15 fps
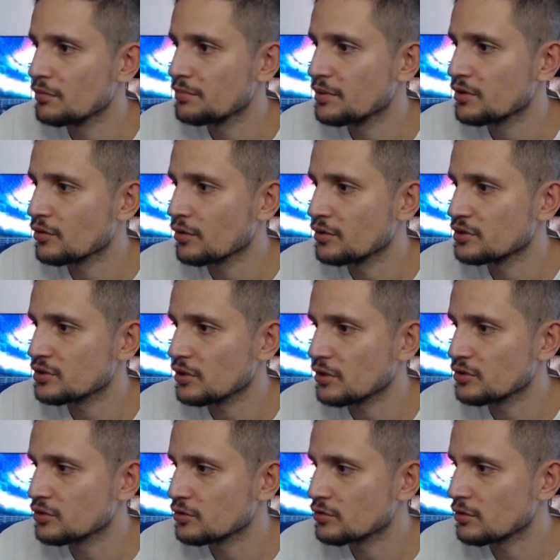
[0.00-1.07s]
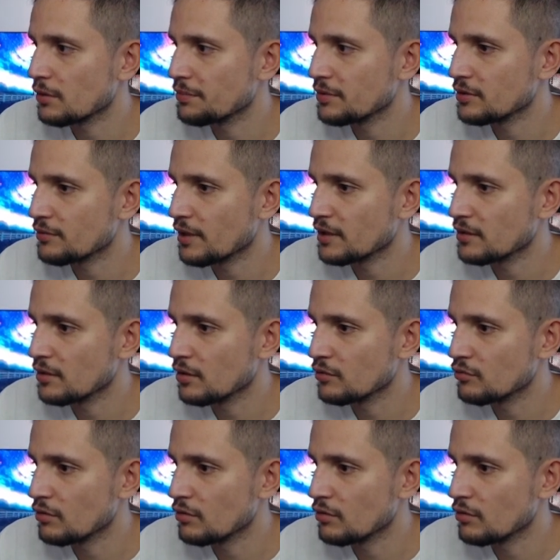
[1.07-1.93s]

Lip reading: Bitcoin is also dropping right now